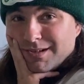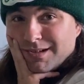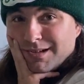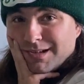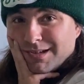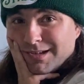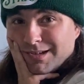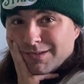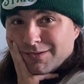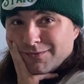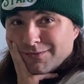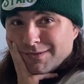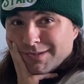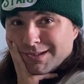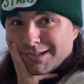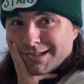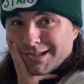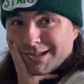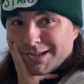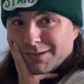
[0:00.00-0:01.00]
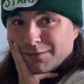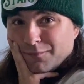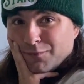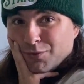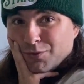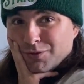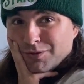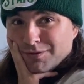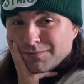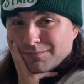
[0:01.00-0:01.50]
and I don't really care
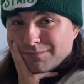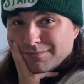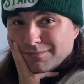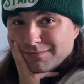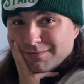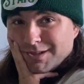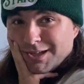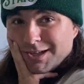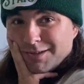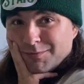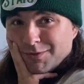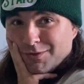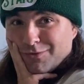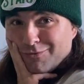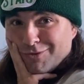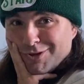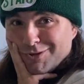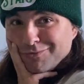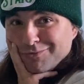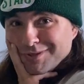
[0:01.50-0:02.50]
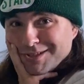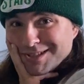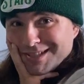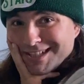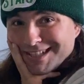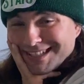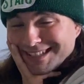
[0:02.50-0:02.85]
for Game of Thrones.